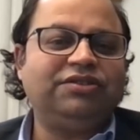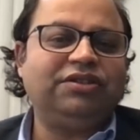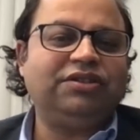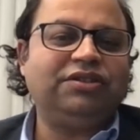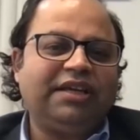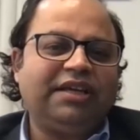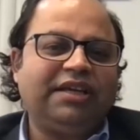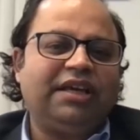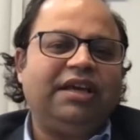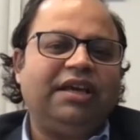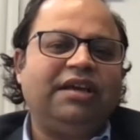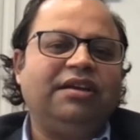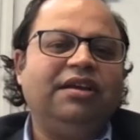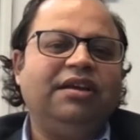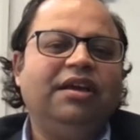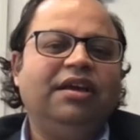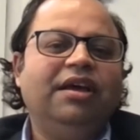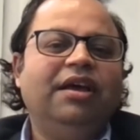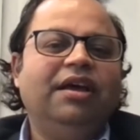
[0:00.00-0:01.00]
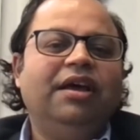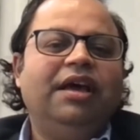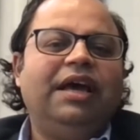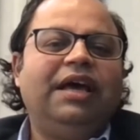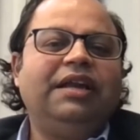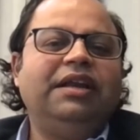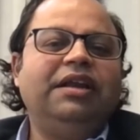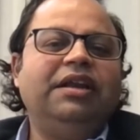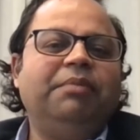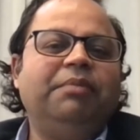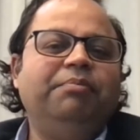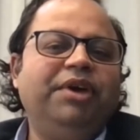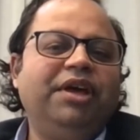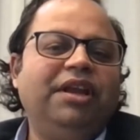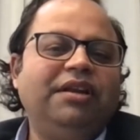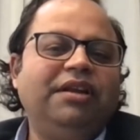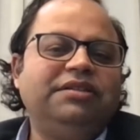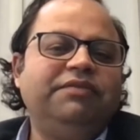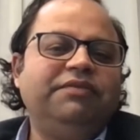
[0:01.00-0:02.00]
decision making and an
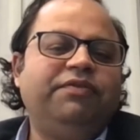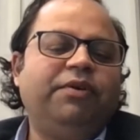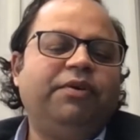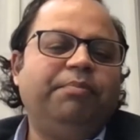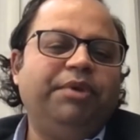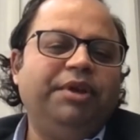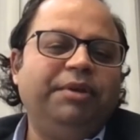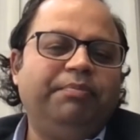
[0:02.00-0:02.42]
ability for